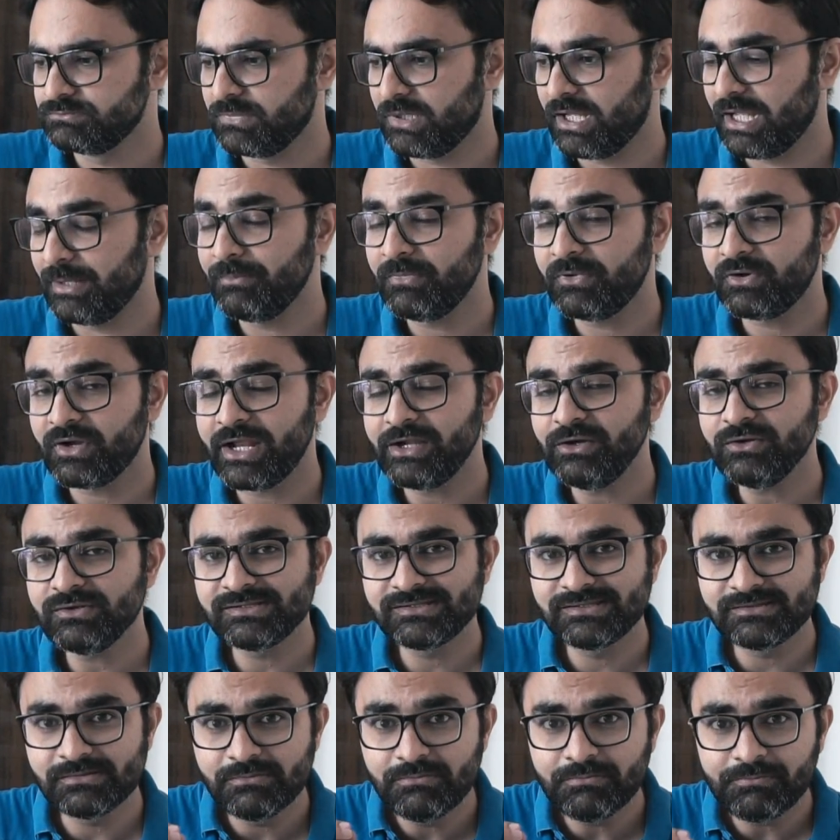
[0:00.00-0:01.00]
I'm trying to
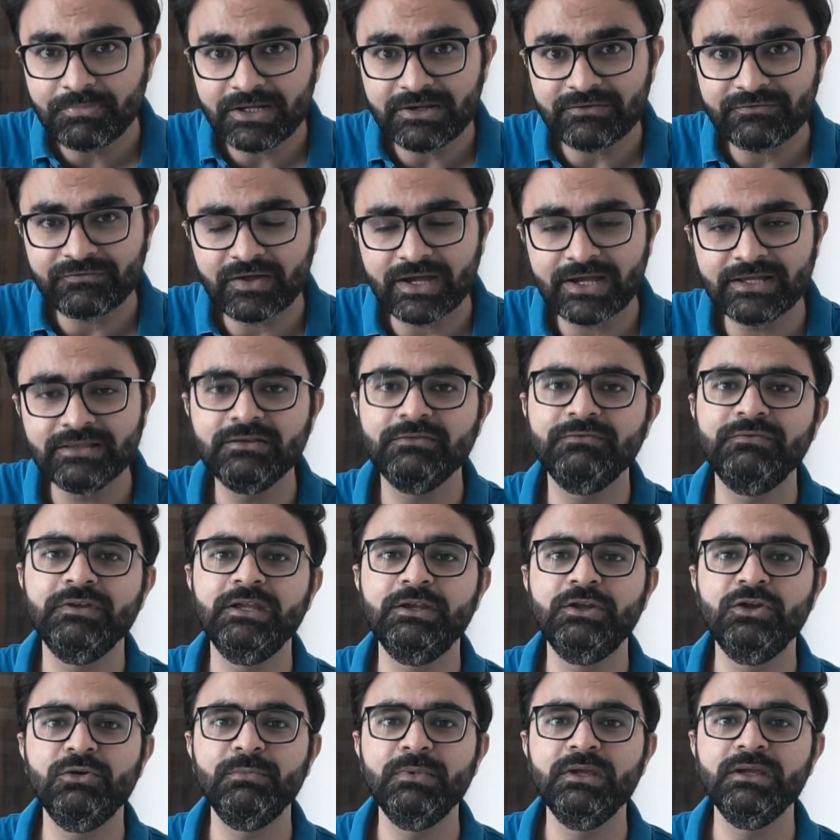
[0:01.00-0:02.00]
simplify the
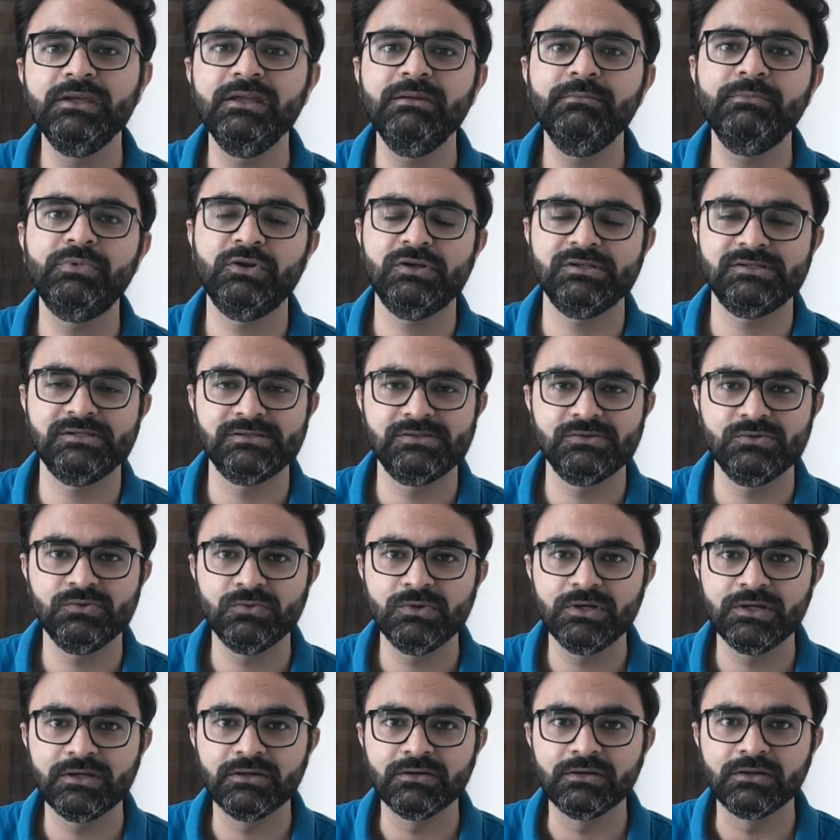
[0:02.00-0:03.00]
video making process
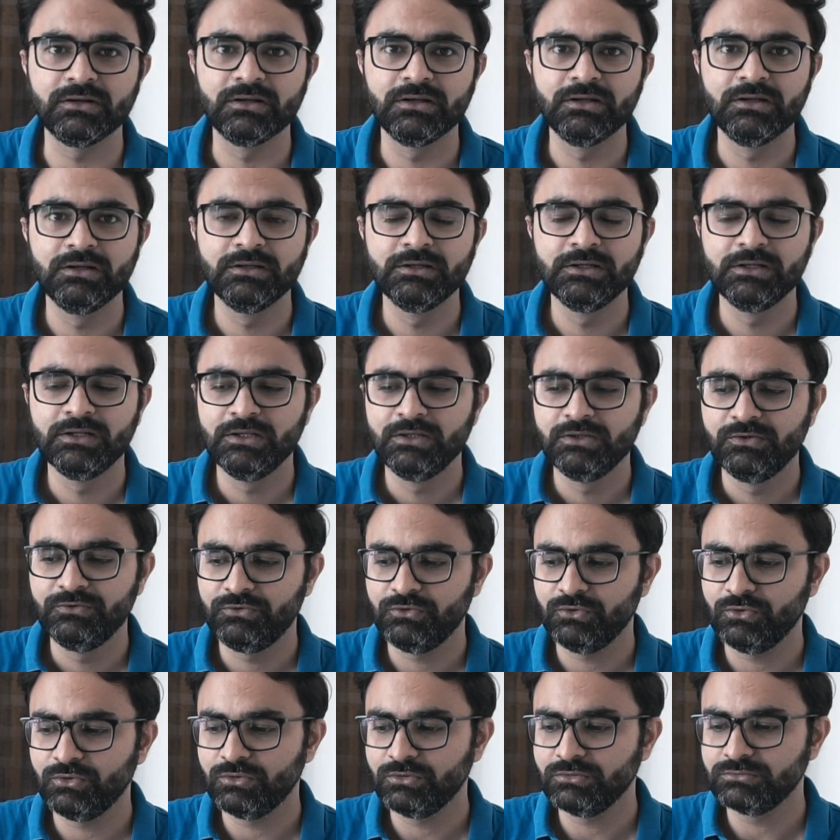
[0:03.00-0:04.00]
over here.
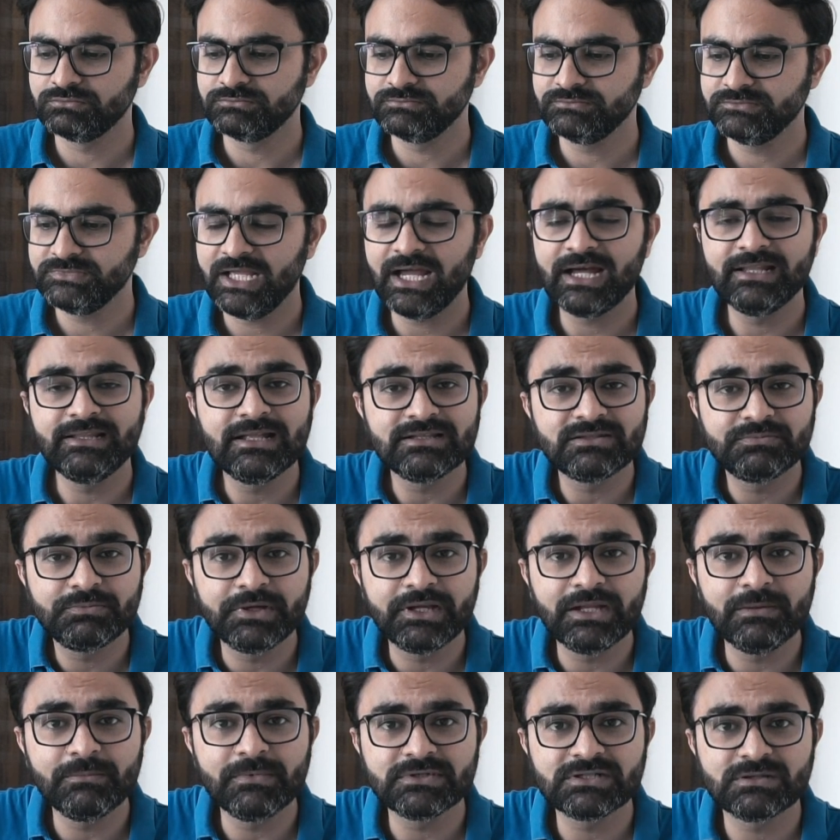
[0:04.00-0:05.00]
So yeah, that's
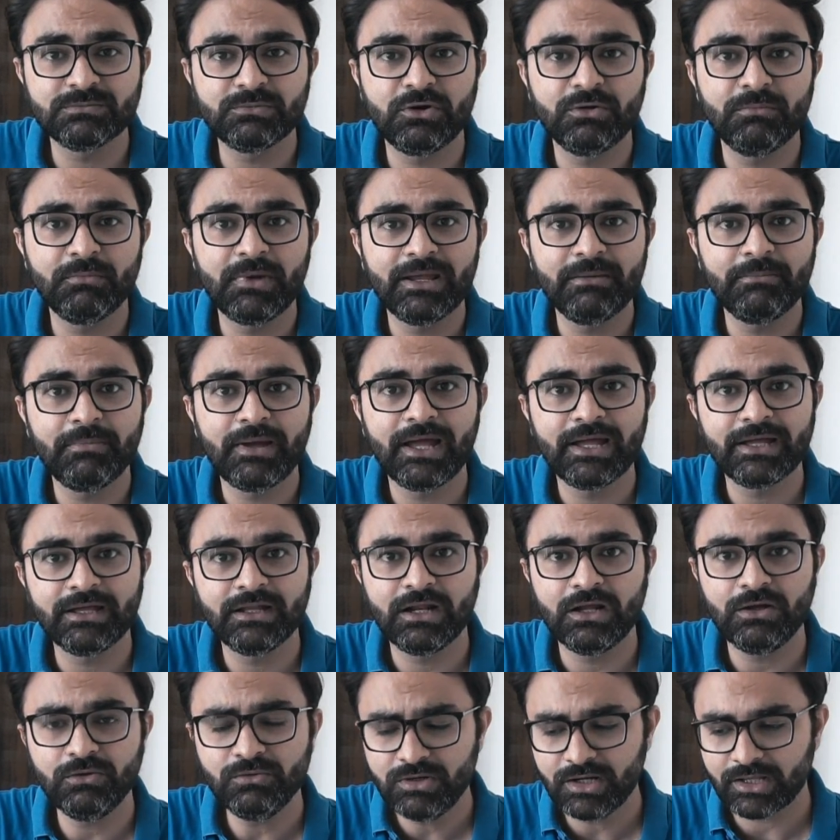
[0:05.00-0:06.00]
pretty much about my
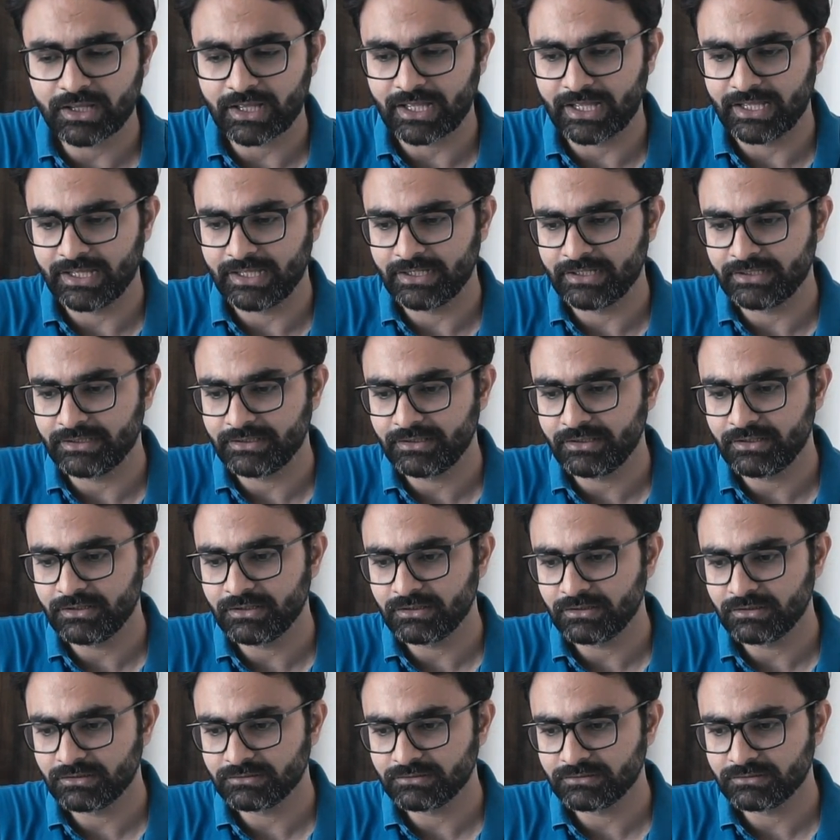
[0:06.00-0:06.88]
background, and